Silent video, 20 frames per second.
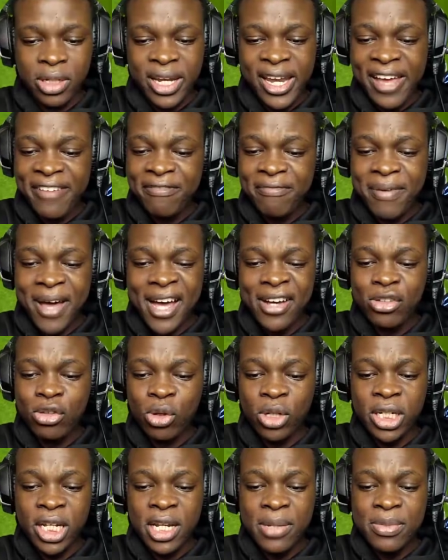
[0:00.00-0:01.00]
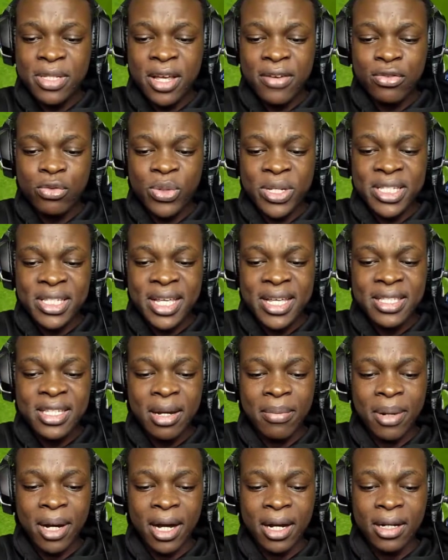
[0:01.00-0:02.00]
Left back turning himself to a
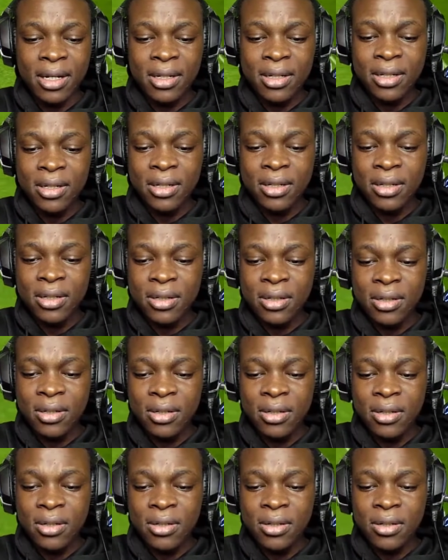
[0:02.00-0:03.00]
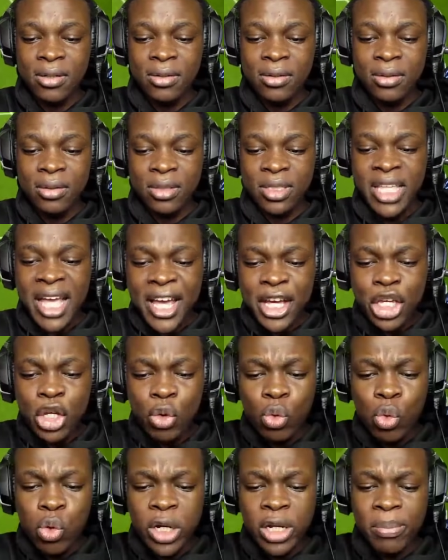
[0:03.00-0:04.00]
centre back. Thank you,
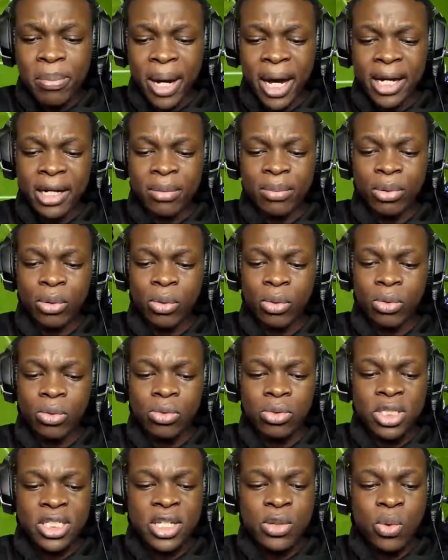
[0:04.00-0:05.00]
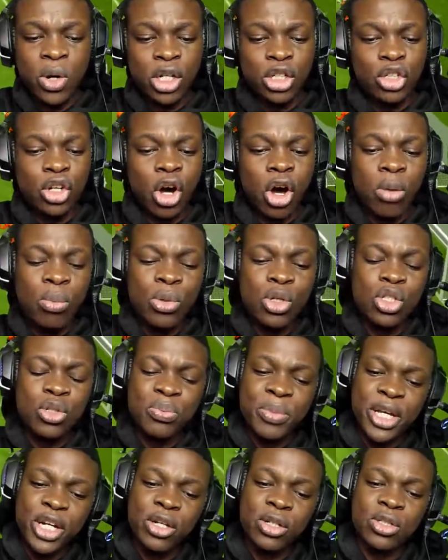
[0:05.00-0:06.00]
Koulibaly, bro. See what you almost
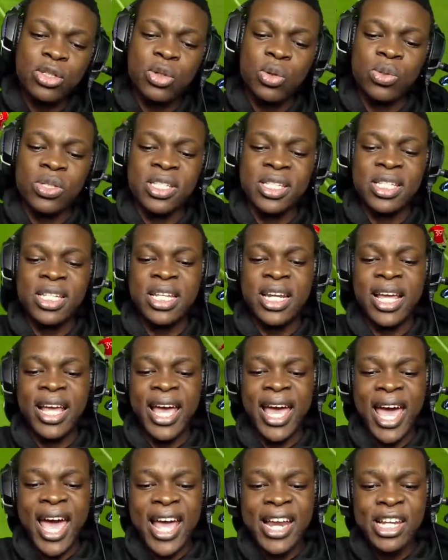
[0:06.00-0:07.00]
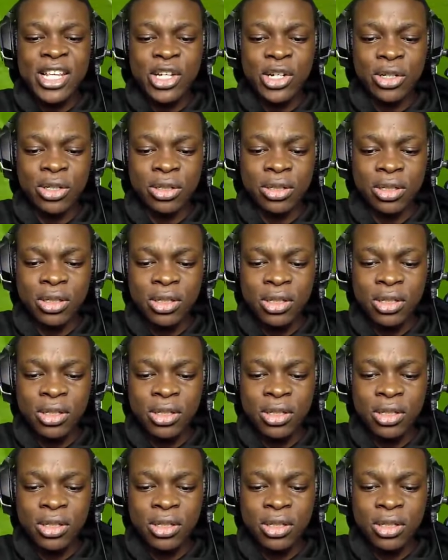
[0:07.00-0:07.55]
made us concede early on.